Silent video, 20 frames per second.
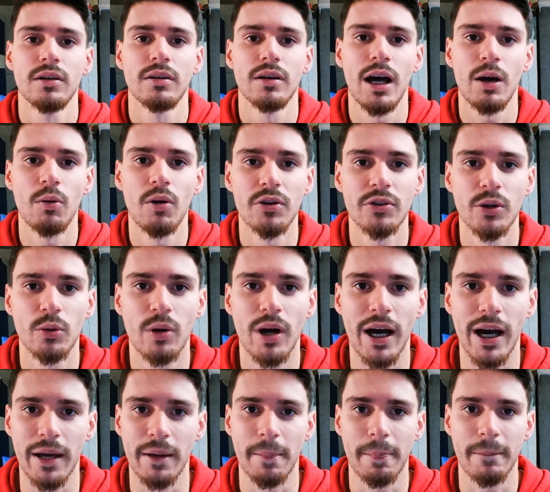I wonder
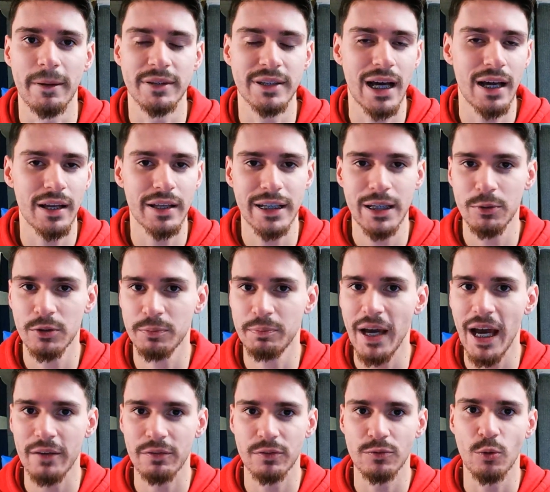why. It's not like he was
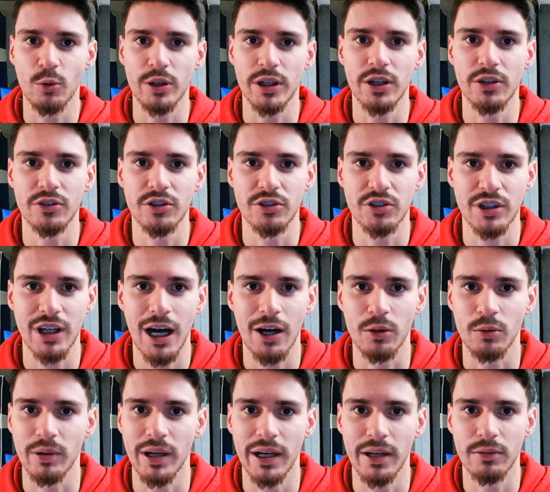bad for 4 years in
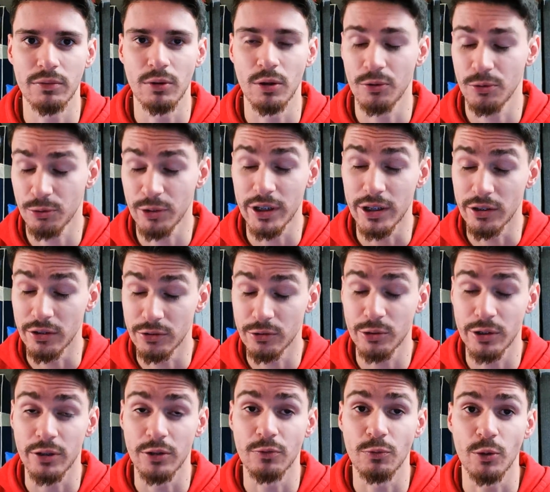Chicago, right? Well, three of
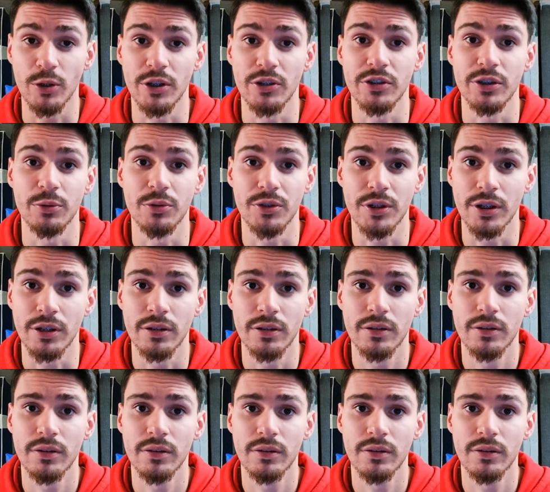the 4 years he was here.